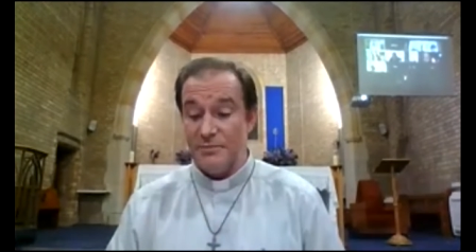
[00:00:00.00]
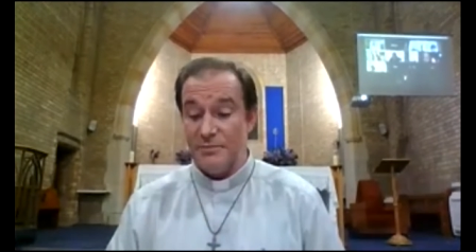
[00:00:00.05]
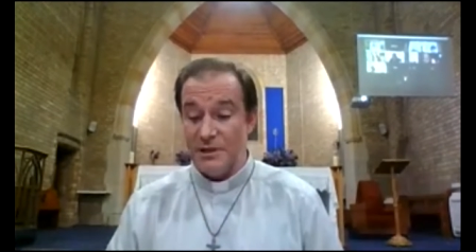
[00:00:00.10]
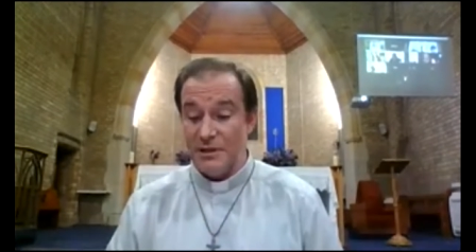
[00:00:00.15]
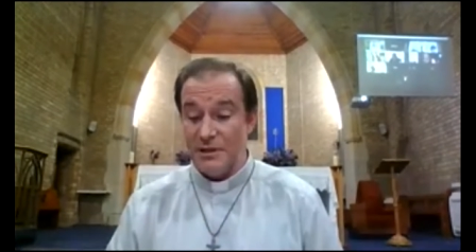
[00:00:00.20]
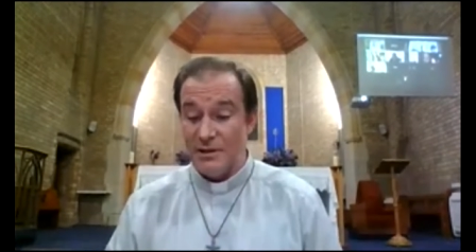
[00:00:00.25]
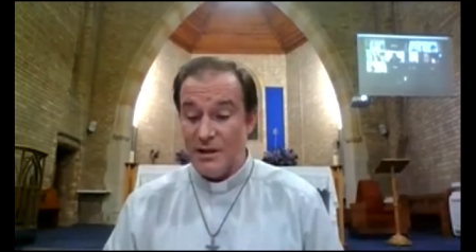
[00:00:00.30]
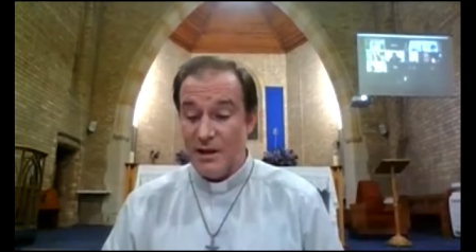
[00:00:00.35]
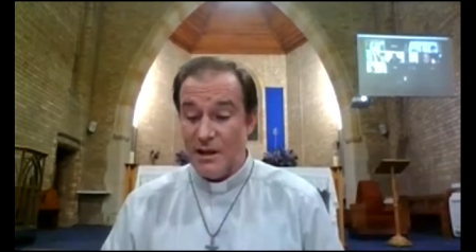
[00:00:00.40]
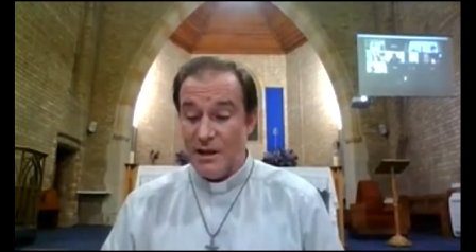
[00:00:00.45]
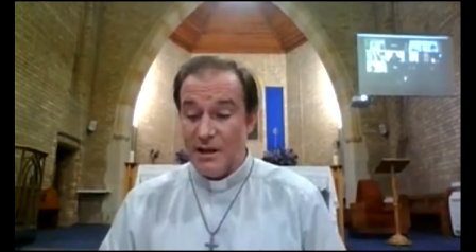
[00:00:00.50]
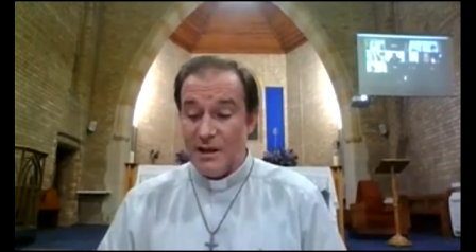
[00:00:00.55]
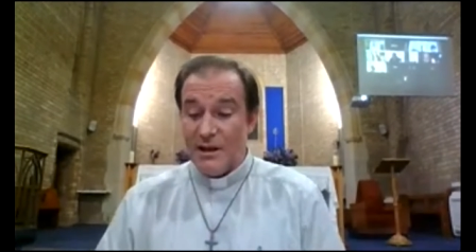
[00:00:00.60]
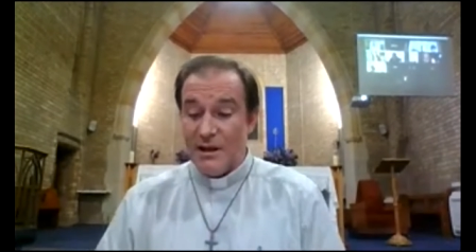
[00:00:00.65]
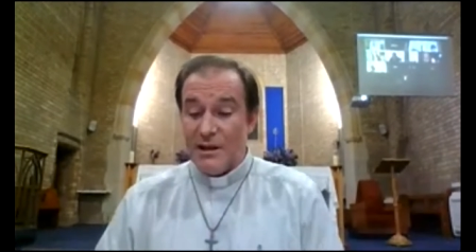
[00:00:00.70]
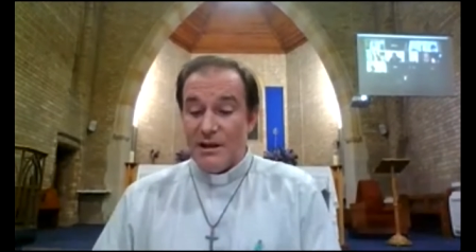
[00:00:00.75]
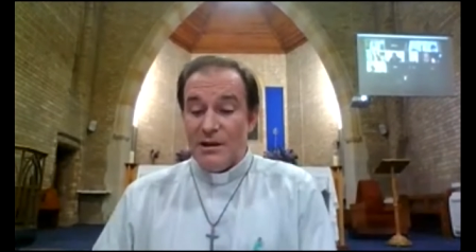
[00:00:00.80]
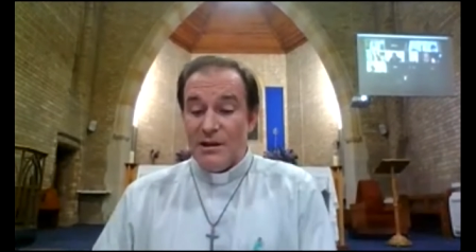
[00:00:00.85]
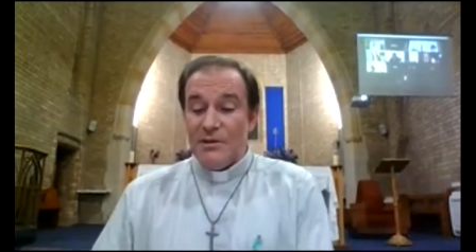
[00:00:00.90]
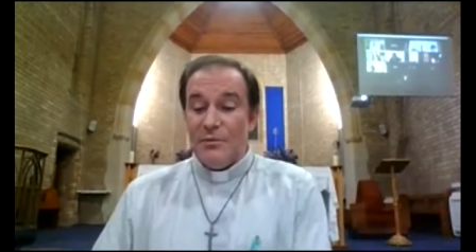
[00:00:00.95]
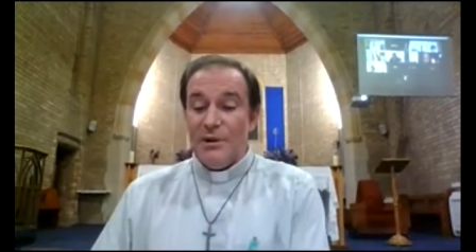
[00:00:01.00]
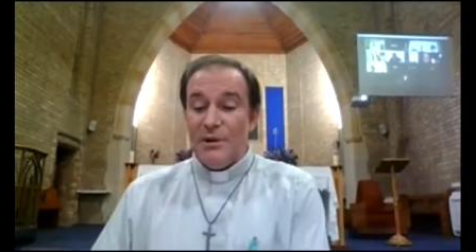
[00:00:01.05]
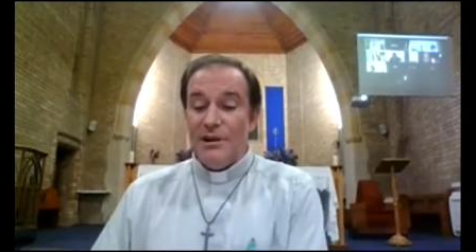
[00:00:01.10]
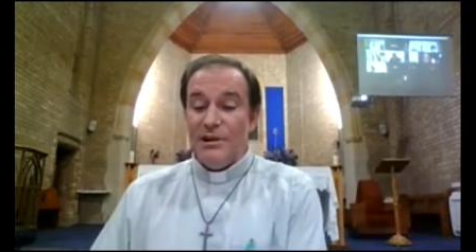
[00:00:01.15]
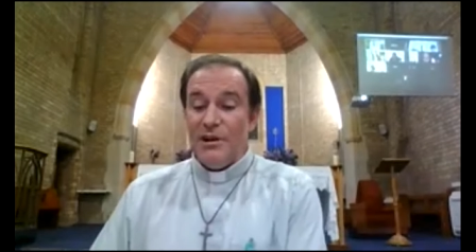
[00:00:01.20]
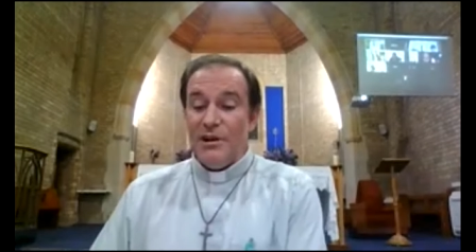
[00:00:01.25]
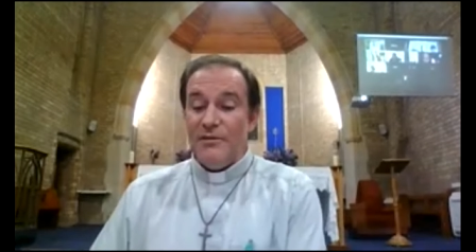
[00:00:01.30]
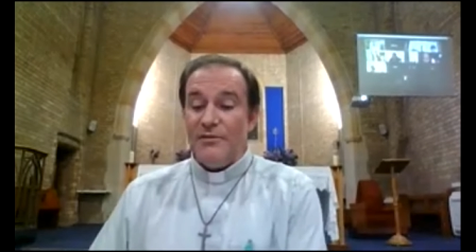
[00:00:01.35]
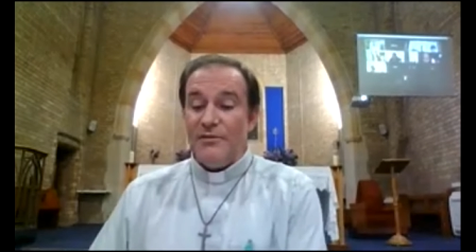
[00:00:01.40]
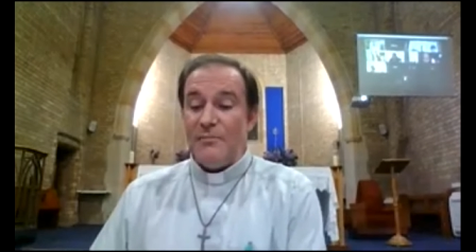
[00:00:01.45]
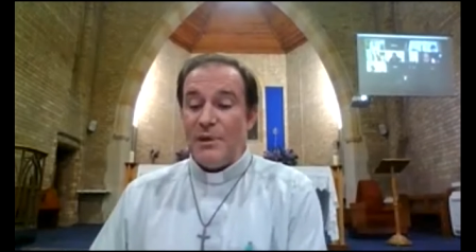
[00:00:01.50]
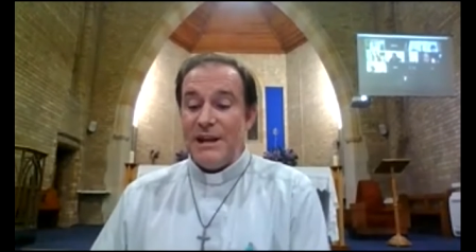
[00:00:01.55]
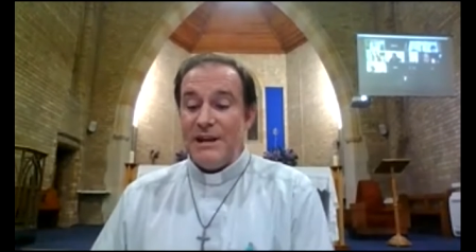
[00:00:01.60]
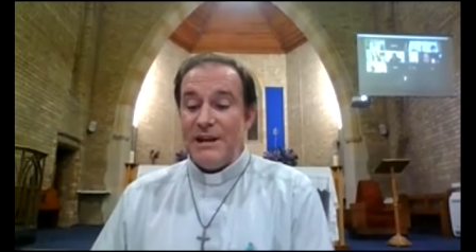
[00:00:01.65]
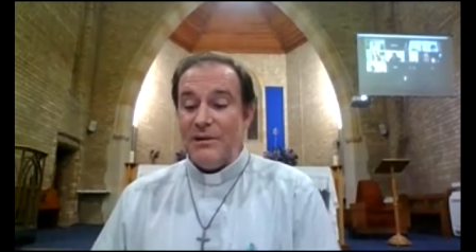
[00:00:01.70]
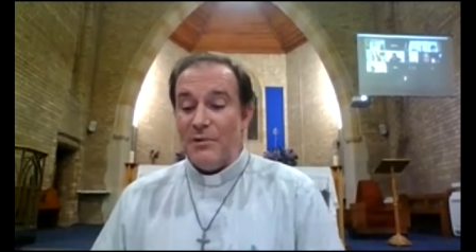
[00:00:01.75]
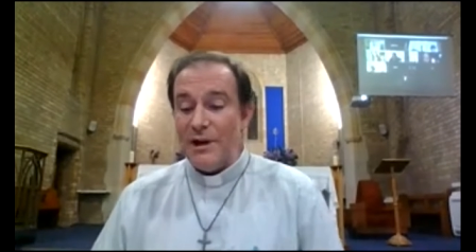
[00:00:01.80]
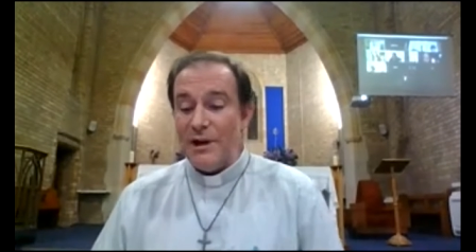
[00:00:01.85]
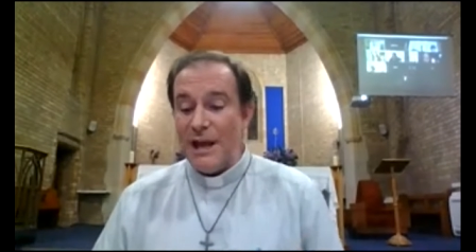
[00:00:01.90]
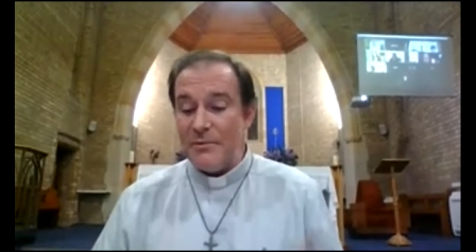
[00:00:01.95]
But we know for Peter,
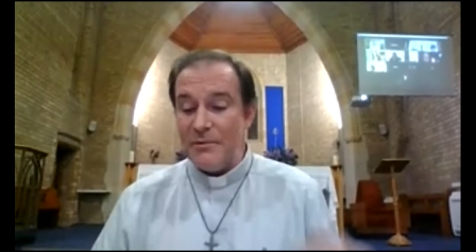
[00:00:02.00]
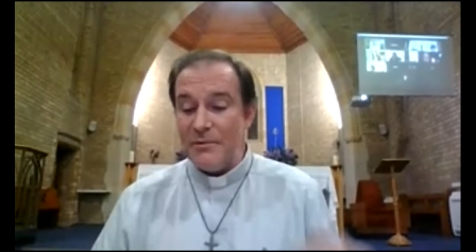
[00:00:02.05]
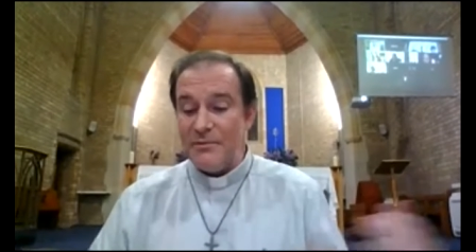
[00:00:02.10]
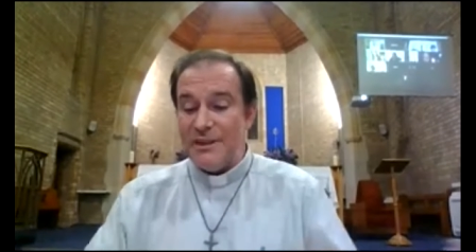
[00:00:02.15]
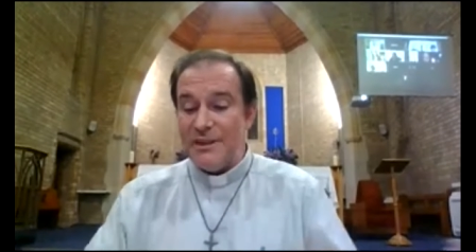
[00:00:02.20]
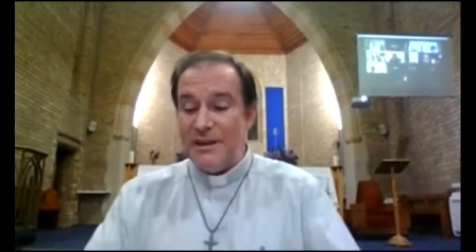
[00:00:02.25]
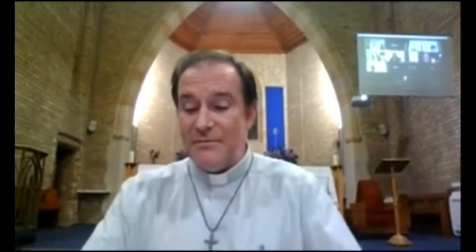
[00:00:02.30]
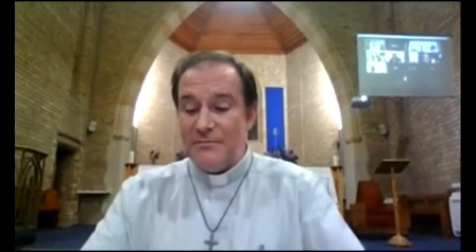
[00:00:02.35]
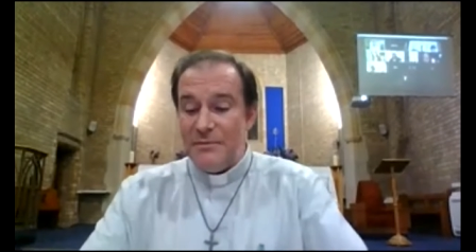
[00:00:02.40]
what happened with him?